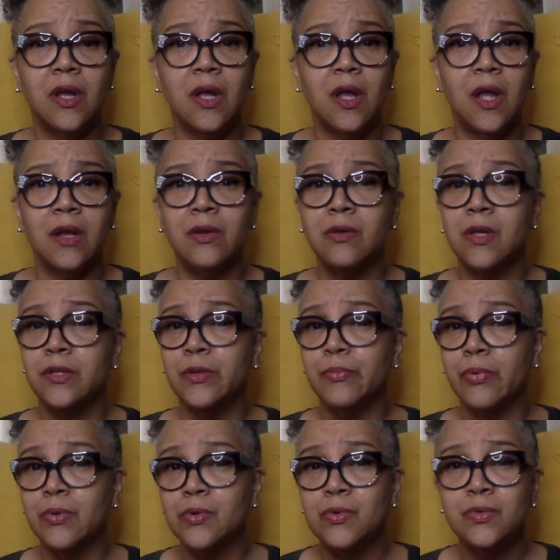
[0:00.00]
I look at the
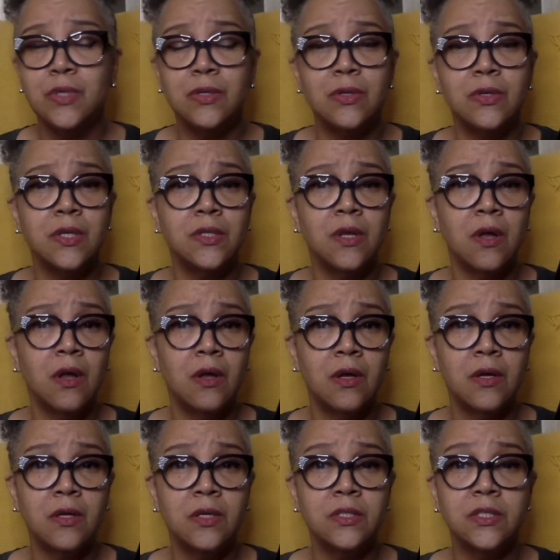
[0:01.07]
pros, I look at the
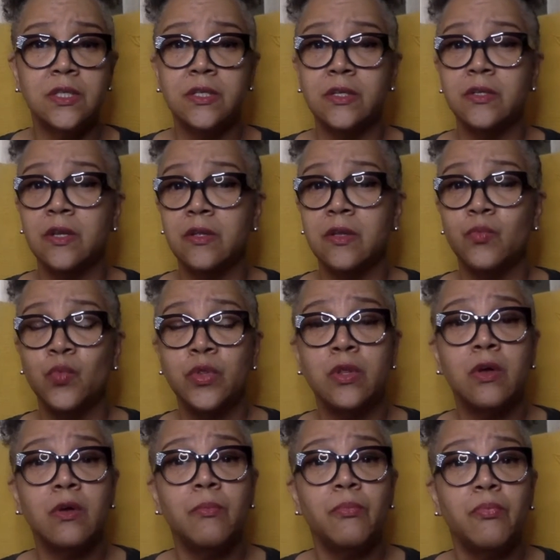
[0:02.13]
cons, and then when the
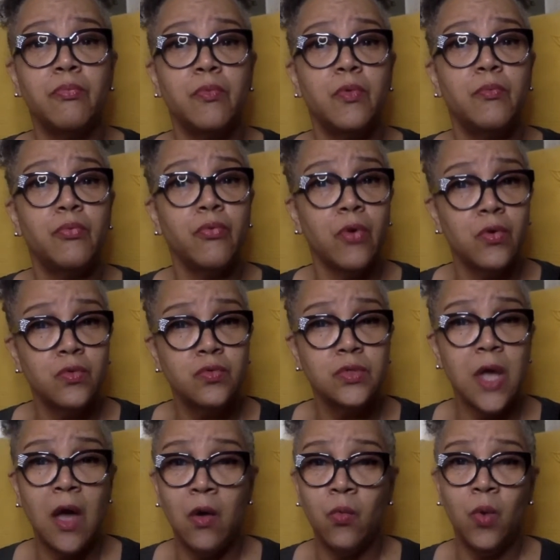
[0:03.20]
pros
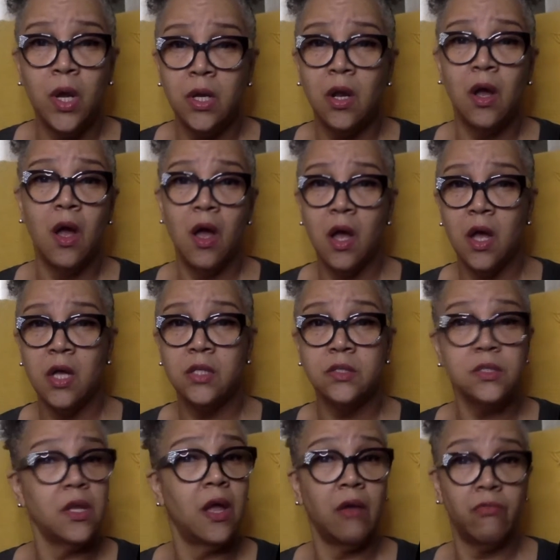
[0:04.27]
outweigh the
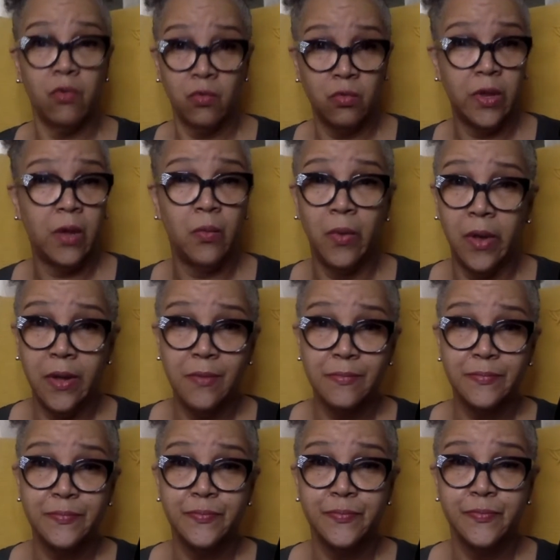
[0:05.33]
cons, I roll that way.
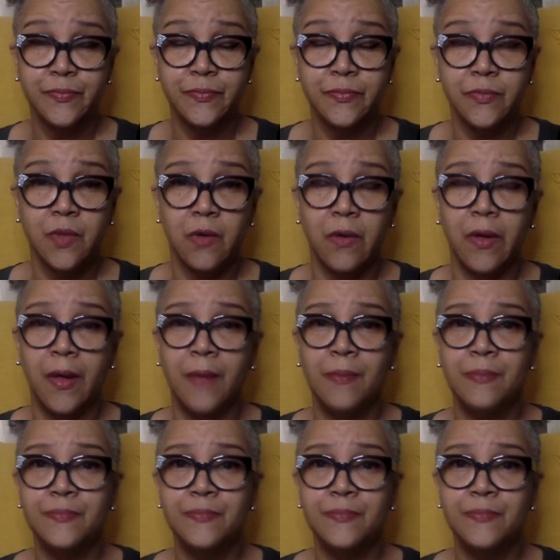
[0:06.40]
Okay?